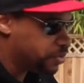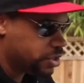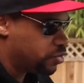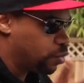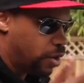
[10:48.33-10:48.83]
It was
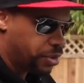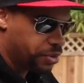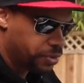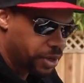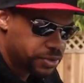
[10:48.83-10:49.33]
just
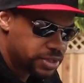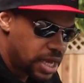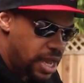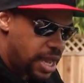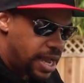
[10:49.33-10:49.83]
watering the roads.
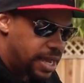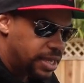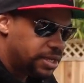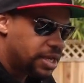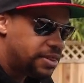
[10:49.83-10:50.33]

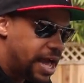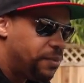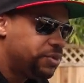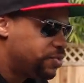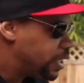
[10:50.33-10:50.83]
And
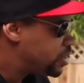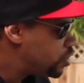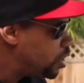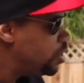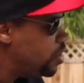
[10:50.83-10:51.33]
that was when I started